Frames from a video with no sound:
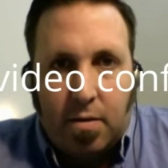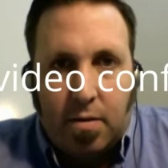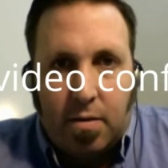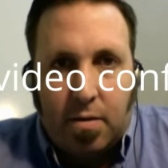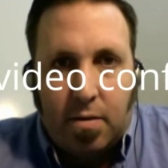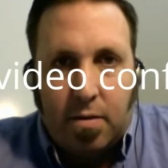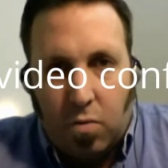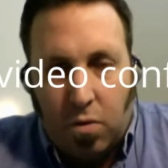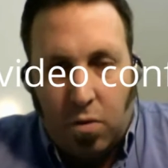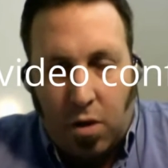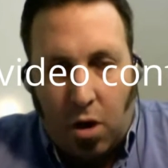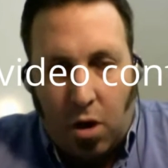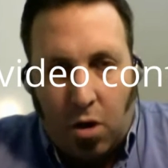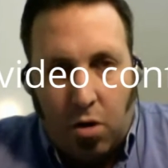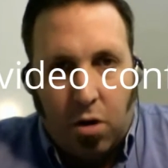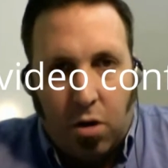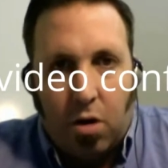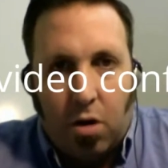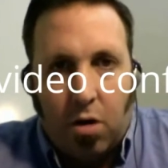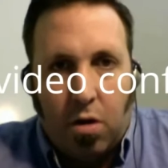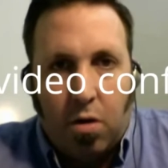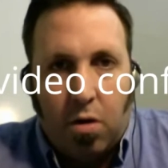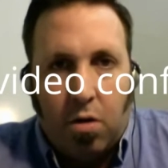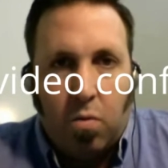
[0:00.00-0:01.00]

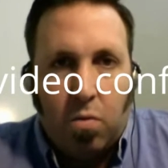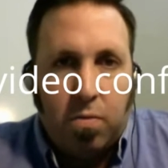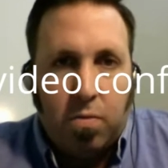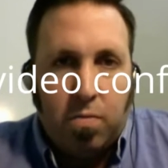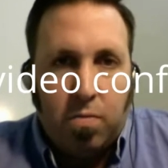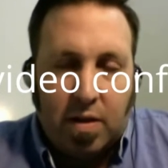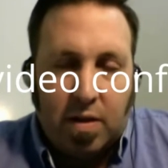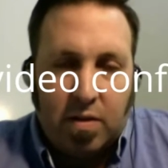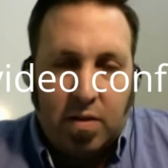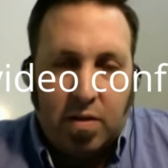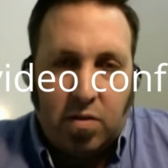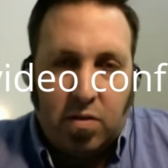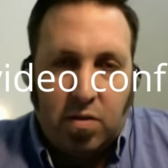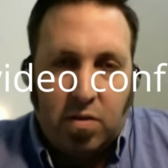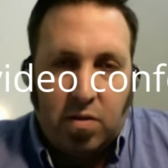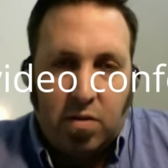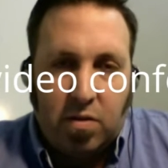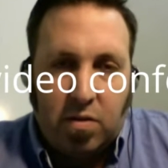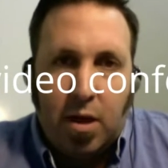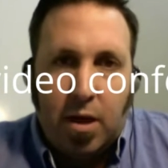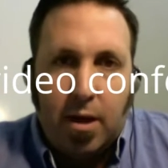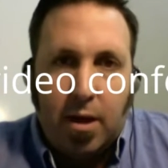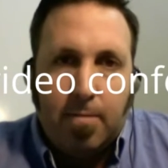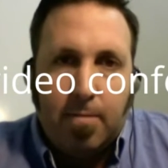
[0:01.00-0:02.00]
logo, that sort of
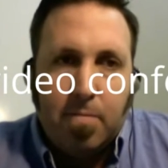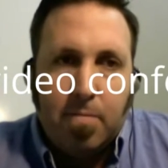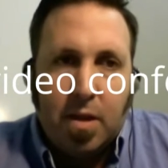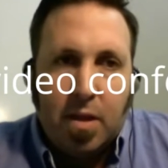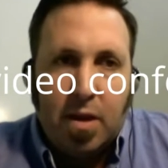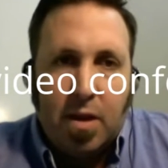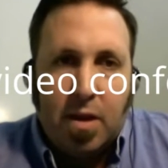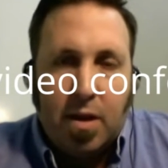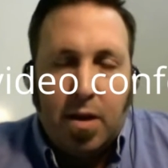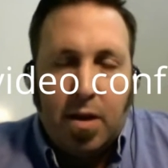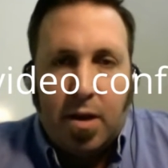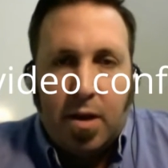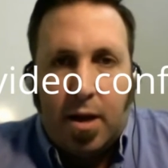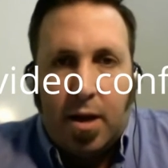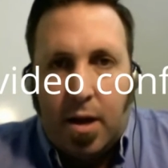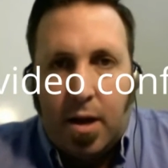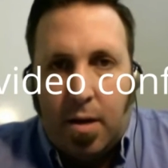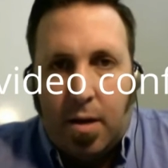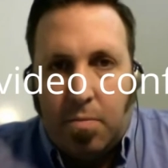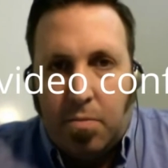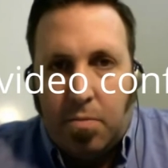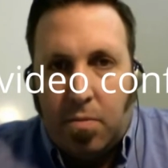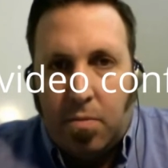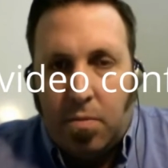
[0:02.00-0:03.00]
thing.
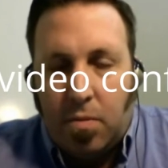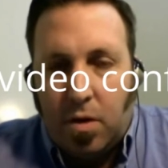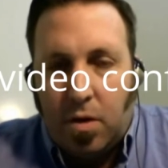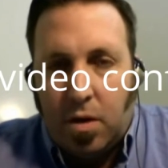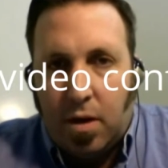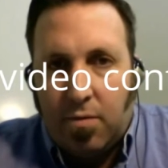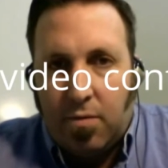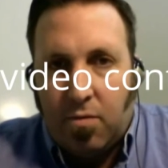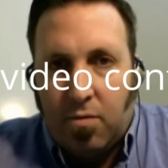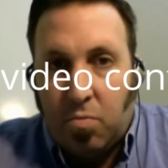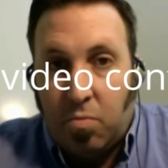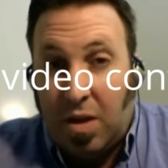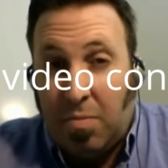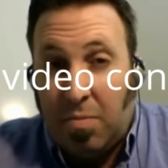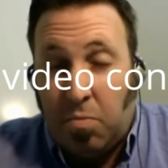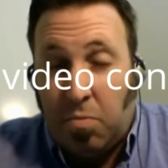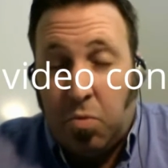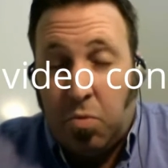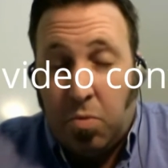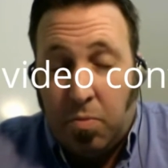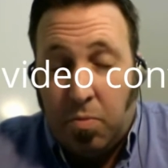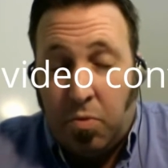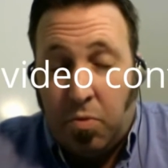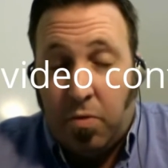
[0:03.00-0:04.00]
You can even
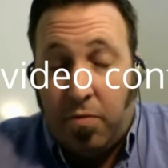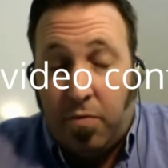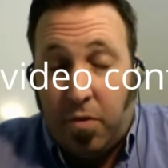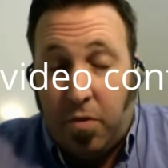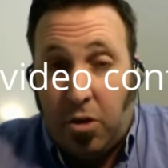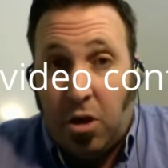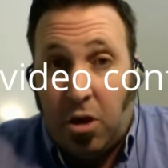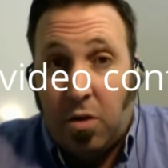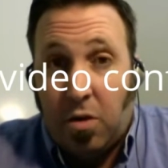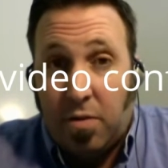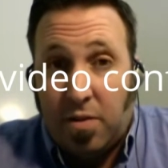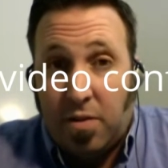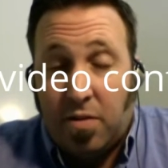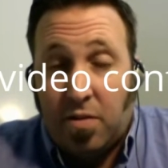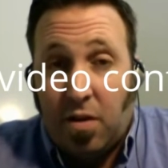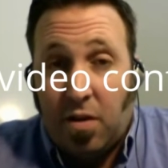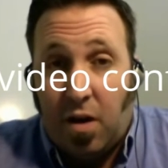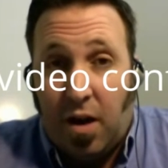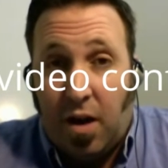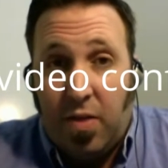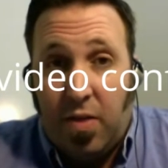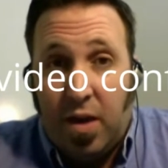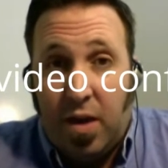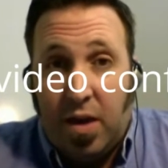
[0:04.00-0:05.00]
put video
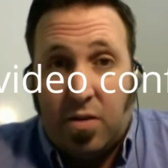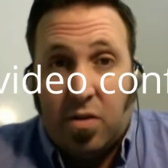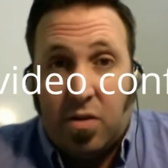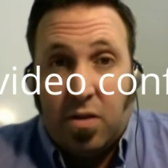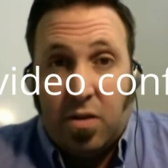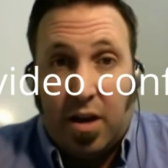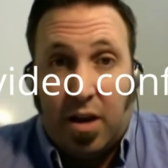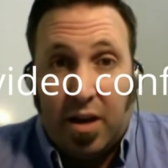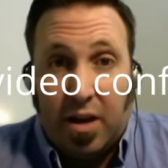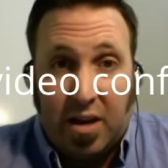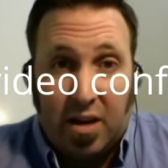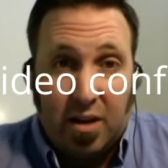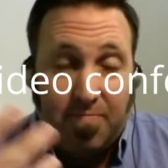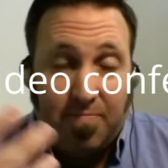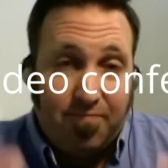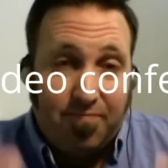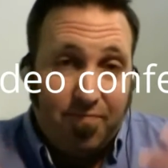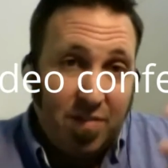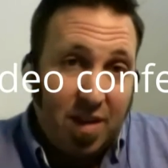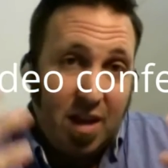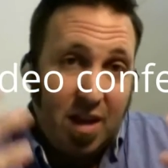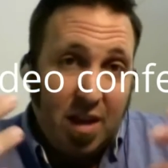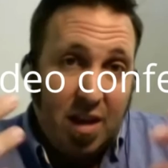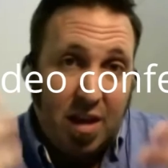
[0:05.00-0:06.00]
inside there, so like a
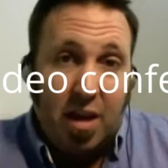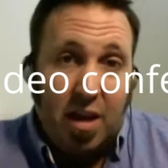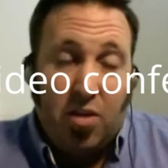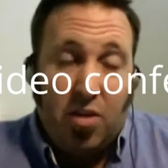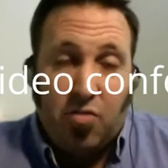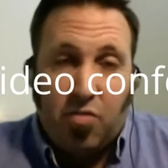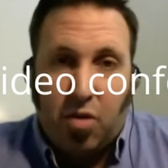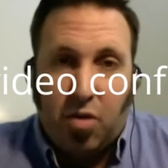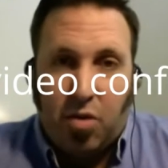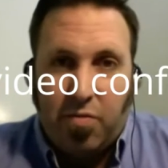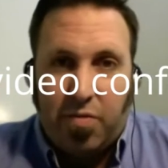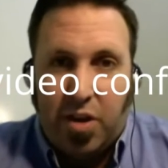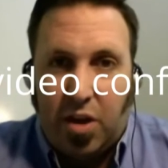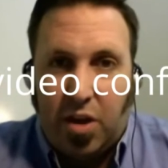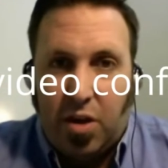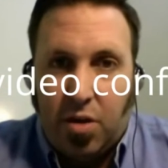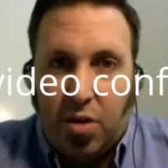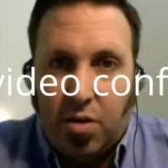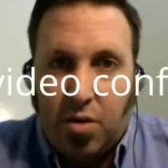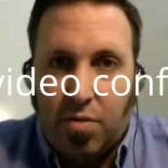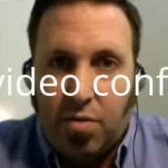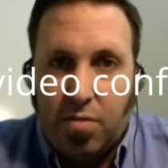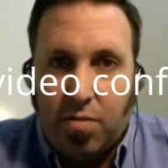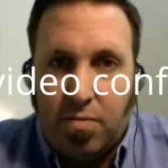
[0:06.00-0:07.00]
intro
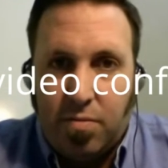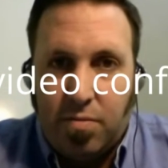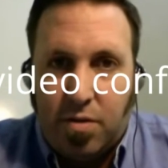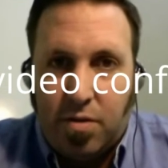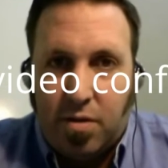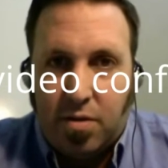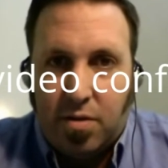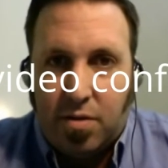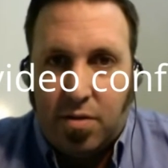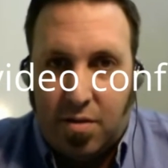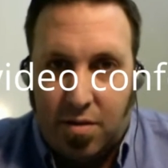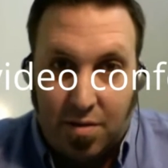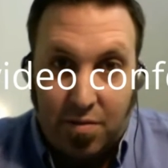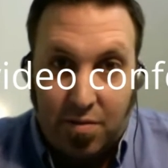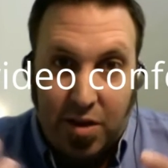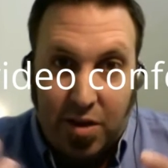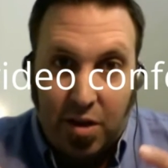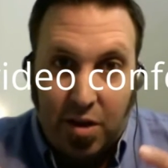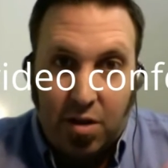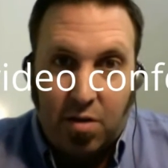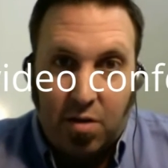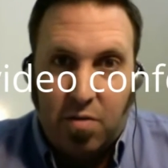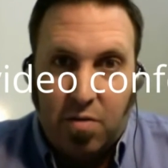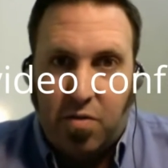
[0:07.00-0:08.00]
video to the
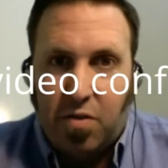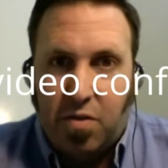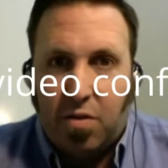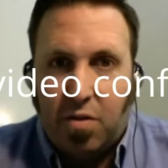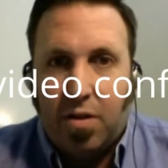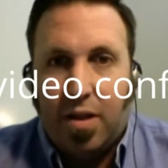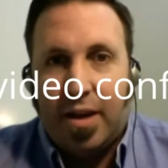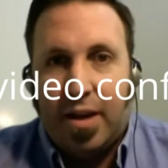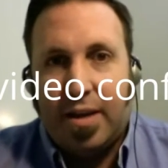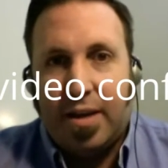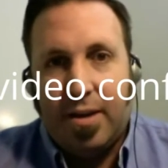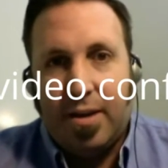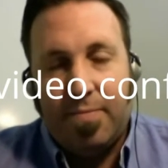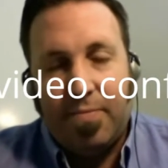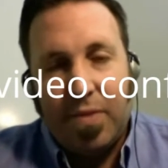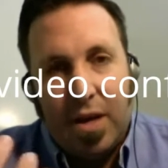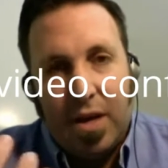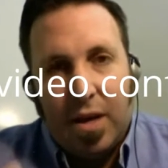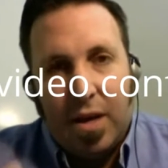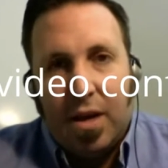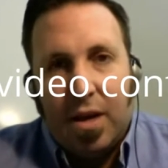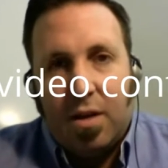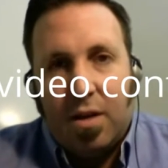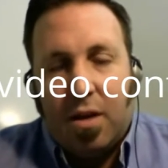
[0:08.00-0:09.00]
video. If you're
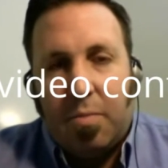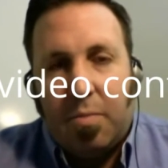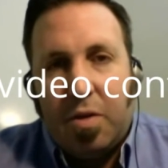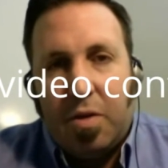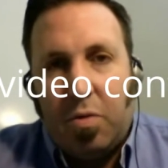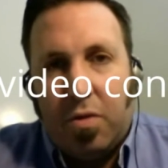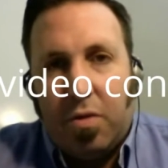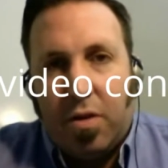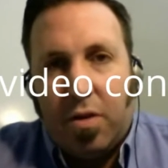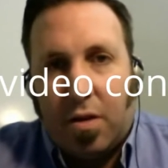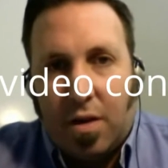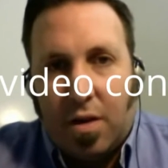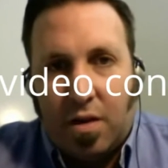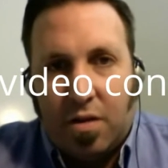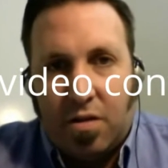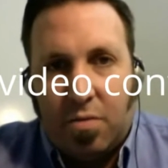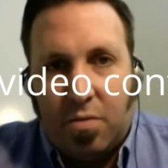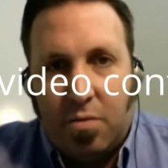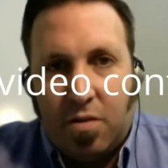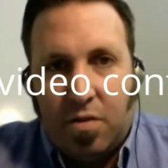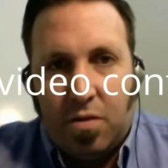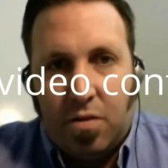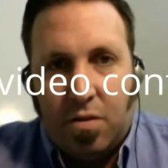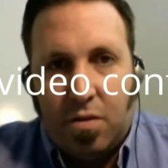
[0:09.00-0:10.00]
we've got
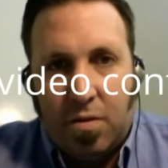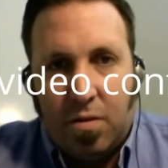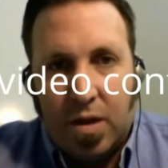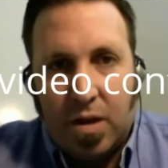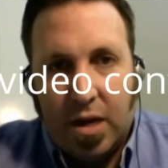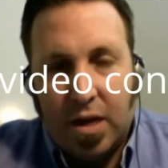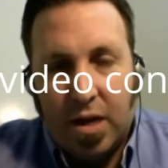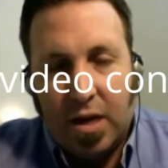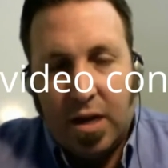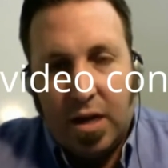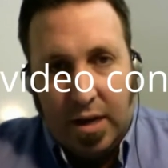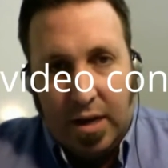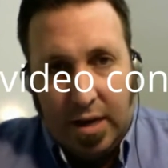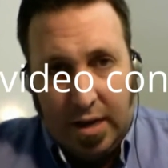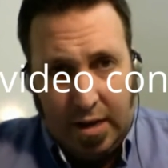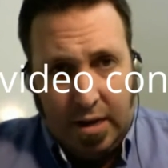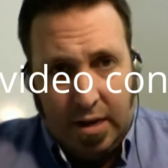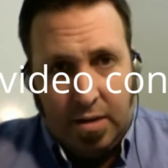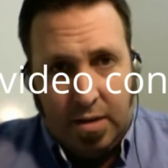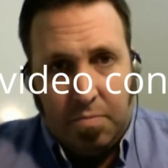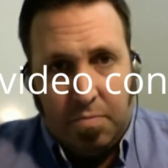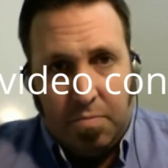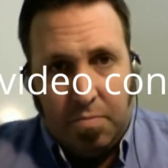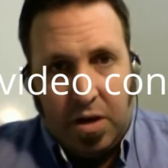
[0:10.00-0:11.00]
customers that are
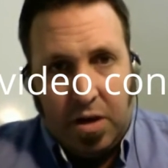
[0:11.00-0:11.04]
big